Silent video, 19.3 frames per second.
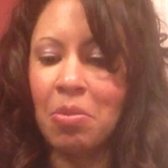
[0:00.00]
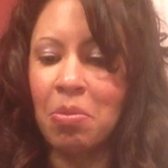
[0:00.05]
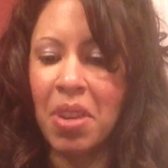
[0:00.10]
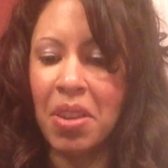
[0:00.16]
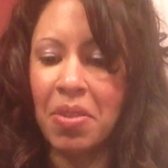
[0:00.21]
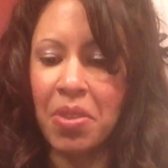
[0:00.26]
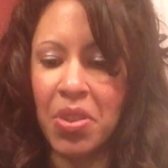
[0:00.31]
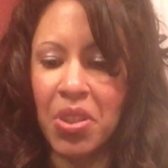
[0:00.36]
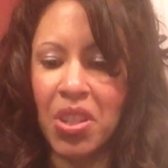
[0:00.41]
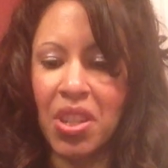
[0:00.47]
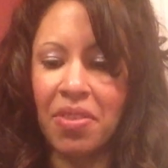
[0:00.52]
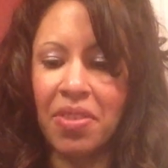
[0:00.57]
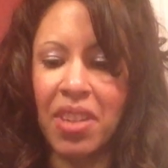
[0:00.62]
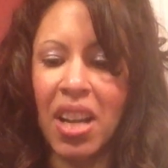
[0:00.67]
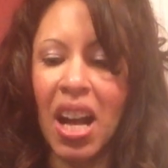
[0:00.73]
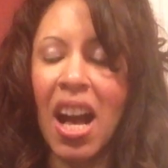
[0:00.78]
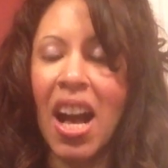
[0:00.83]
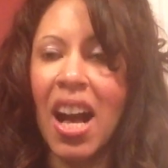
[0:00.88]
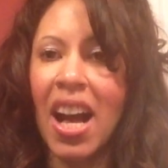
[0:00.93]
rivers of
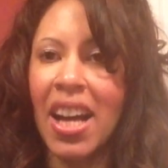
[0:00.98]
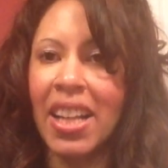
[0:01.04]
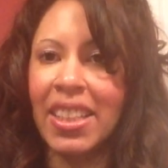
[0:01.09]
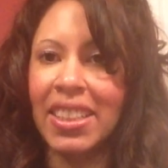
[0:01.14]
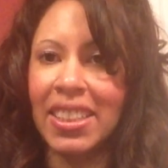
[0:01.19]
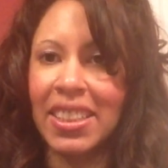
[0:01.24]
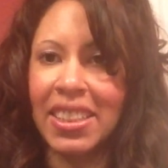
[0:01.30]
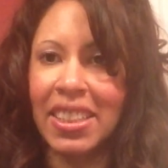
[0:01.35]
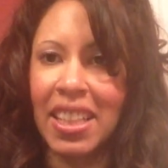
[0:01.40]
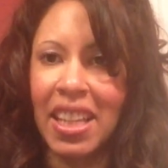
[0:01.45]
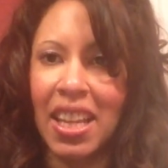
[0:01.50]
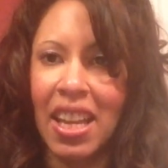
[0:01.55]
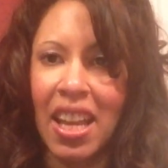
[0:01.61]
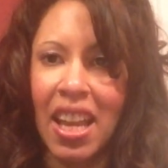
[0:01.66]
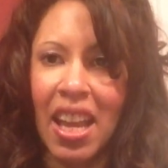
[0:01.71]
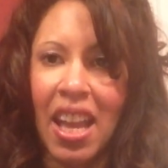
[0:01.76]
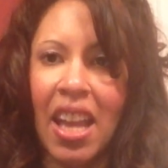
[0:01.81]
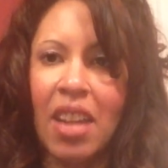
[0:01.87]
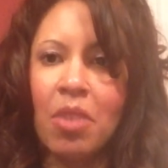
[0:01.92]
God
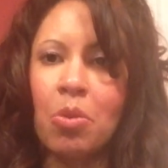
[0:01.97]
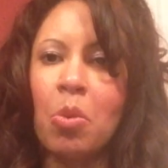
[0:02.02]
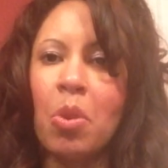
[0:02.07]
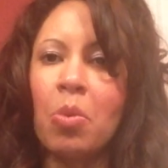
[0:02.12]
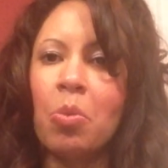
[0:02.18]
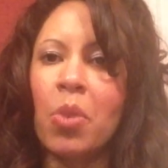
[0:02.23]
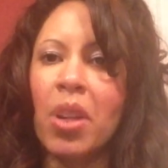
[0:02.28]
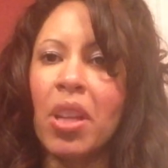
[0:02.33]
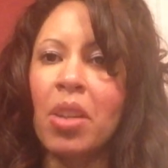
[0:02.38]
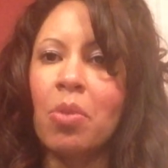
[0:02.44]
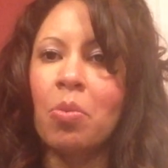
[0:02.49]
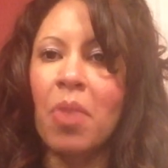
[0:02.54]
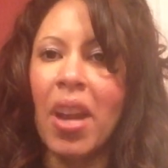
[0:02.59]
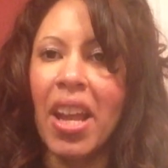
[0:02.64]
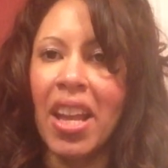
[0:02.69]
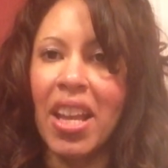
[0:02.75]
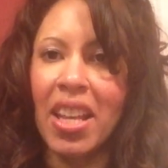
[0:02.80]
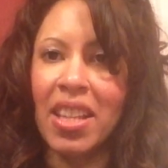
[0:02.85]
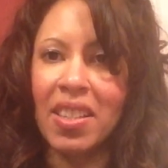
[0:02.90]
and when we
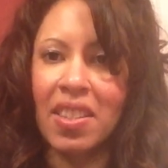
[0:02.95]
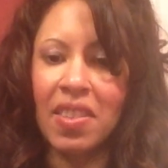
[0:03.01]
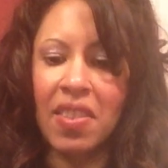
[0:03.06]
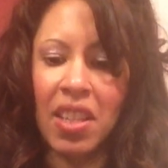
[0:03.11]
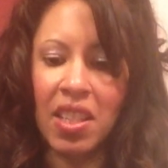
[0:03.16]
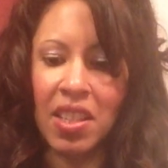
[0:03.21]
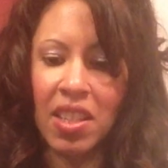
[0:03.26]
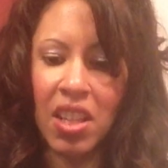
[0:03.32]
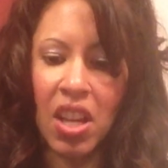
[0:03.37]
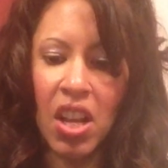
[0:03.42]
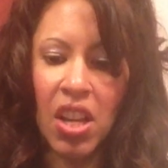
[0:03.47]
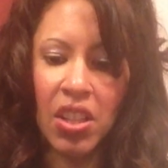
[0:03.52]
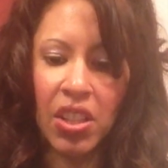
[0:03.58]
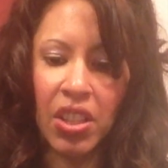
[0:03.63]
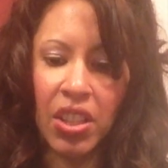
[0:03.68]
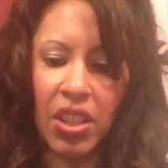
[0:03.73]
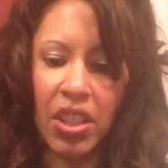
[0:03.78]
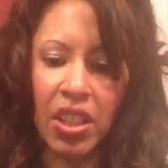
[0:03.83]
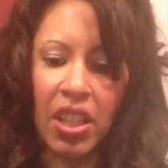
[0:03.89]
raise this
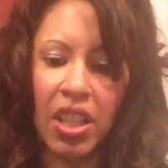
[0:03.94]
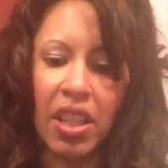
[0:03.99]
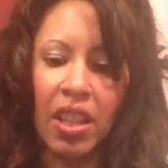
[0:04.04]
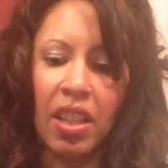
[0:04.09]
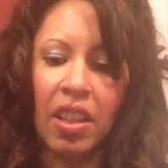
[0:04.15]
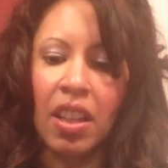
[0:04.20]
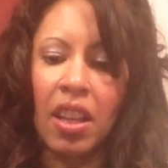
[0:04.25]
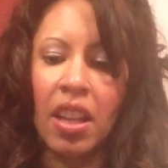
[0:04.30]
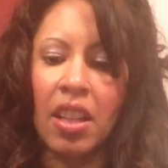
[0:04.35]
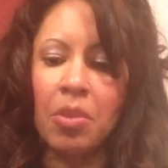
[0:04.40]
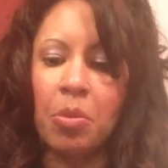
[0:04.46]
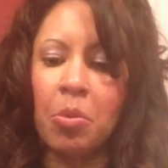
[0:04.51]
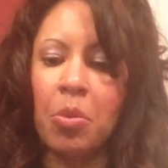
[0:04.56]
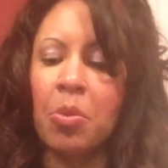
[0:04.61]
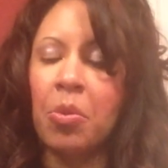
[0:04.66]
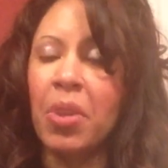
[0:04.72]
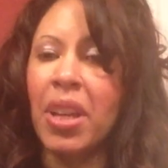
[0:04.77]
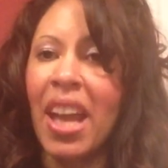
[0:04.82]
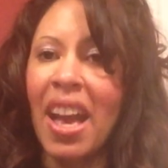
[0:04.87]
color and
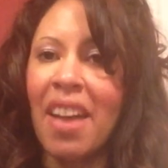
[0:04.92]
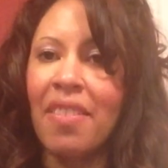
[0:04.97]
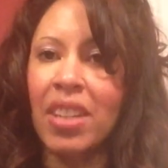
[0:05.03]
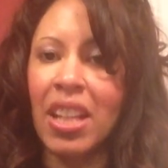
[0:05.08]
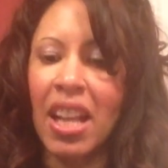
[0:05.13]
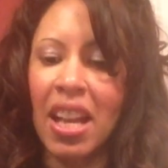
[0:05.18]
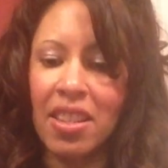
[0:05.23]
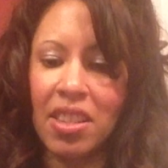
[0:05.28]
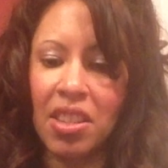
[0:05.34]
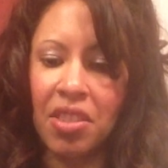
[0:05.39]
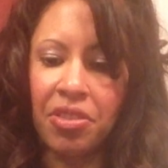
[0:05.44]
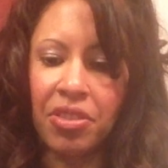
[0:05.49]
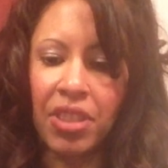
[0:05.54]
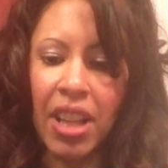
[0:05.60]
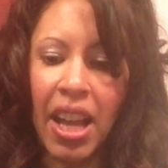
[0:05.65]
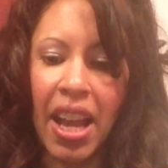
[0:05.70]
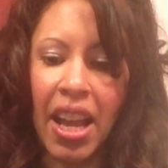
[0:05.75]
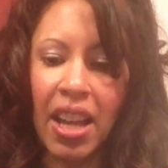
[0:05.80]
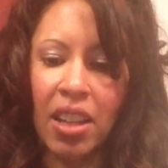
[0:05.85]
when we have it as a
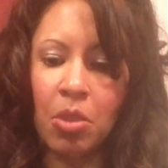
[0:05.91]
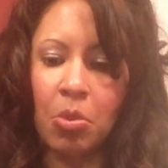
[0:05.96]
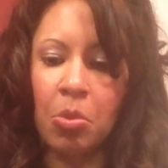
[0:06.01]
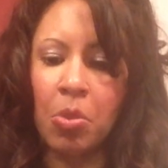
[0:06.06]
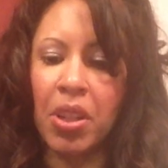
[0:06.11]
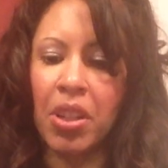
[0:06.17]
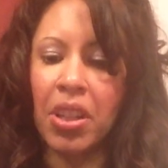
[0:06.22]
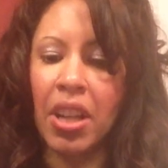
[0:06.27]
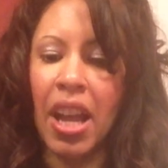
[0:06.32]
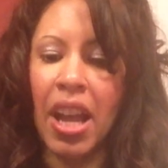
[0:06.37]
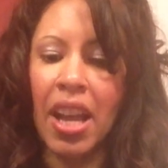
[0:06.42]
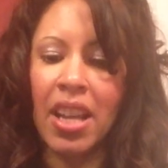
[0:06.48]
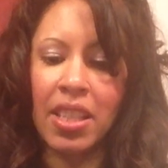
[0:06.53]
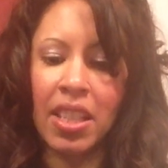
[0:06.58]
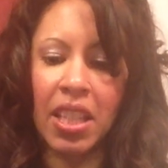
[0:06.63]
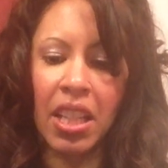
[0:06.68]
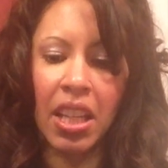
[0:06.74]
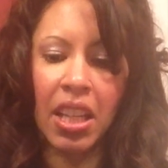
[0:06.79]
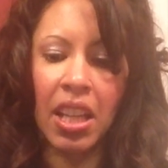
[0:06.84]
flag, we're
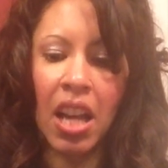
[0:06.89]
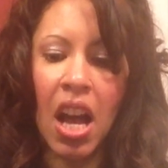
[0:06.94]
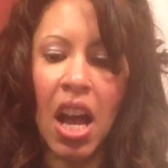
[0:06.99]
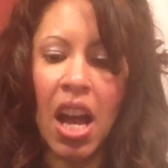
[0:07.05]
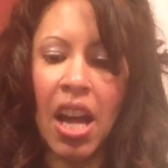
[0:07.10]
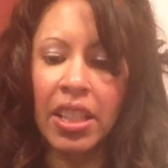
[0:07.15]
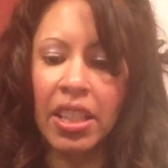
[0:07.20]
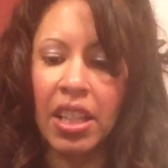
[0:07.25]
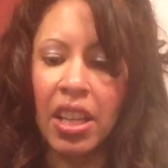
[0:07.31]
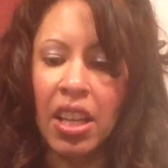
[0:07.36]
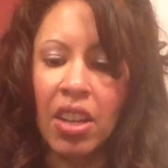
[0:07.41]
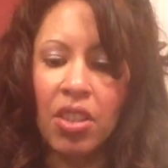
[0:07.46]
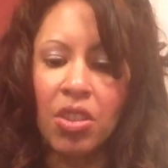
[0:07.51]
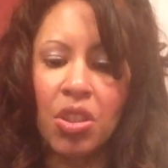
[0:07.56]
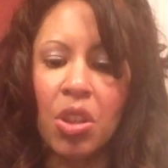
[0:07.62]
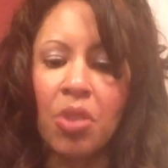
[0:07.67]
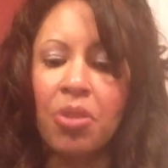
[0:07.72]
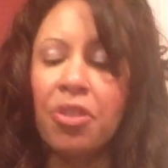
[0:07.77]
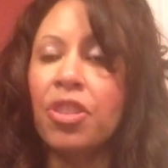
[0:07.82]
asking God
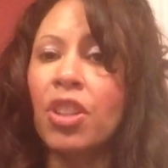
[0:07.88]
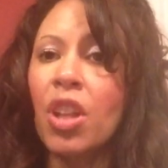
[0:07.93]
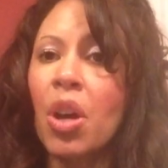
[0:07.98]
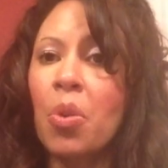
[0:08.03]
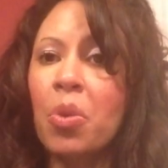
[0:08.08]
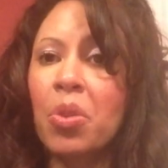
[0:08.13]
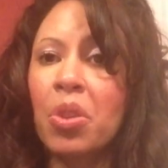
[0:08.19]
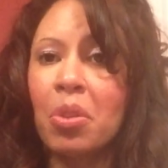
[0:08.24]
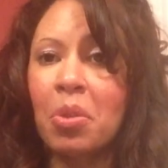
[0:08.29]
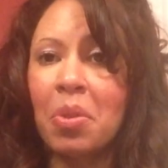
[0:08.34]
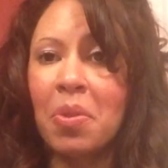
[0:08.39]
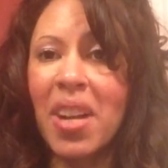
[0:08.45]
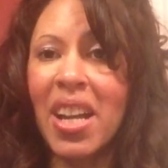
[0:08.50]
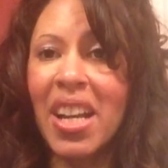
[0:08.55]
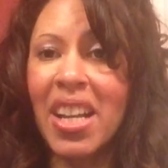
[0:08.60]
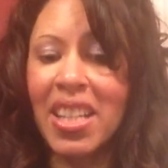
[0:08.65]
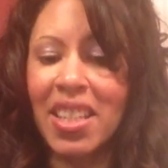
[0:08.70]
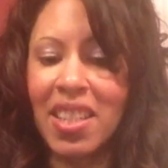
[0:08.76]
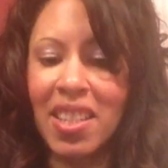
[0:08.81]
to flow through
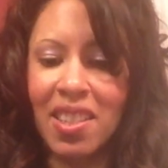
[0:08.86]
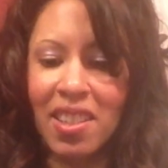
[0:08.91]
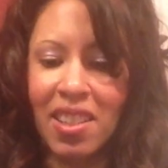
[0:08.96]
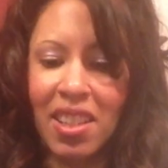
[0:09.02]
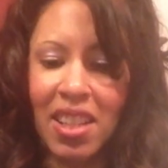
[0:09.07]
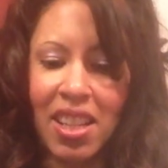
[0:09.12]
us